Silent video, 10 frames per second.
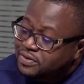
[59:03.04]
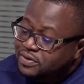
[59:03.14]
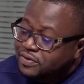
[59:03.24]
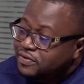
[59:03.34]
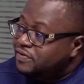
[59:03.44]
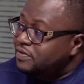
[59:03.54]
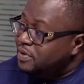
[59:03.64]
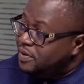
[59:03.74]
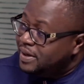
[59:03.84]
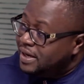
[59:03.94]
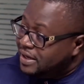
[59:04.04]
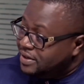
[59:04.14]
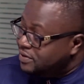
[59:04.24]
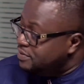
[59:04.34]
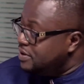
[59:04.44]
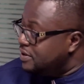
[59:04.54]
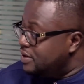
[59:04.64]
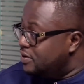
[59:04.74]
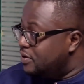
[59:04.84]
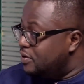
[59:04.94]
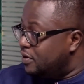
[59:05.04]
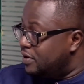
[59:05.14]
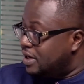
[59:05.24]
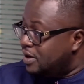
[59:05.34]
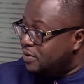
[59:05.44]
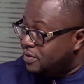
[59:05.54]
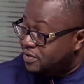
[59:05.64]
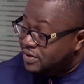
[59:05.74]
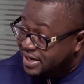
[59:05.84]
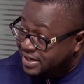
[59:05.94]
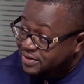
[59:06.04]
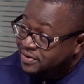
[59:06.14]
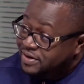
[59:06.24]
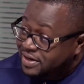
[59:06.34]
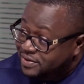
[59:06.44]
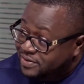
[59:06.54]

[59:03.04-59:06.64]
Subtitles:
to know for you. Okay, Obi or the gorilla war. Okay, gorilla war.